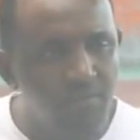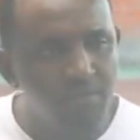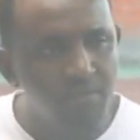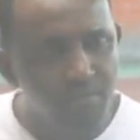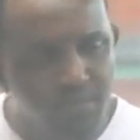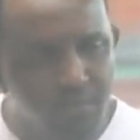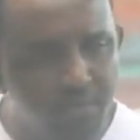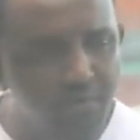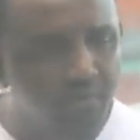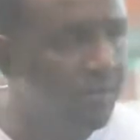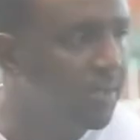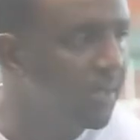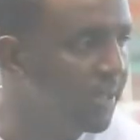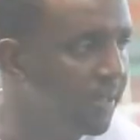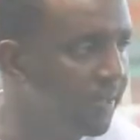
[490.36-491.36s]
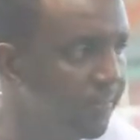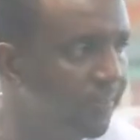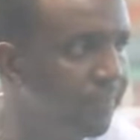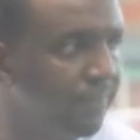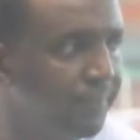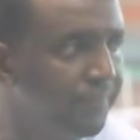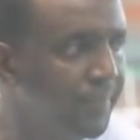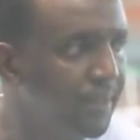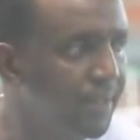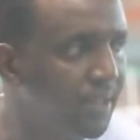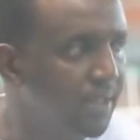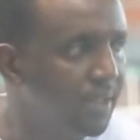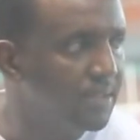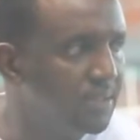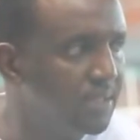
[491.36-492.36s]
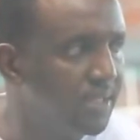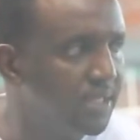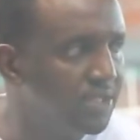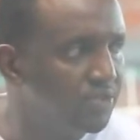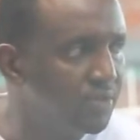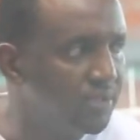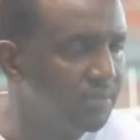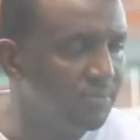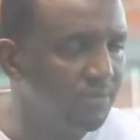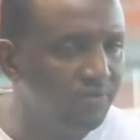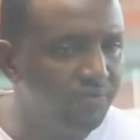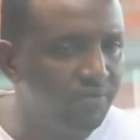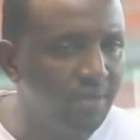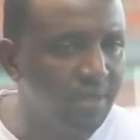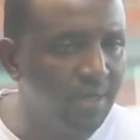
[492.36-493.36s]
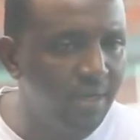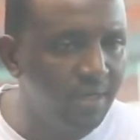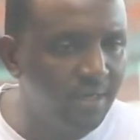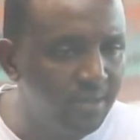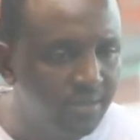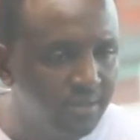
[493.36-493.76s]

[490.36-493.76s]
about Peter Banda and Rashid Note, it's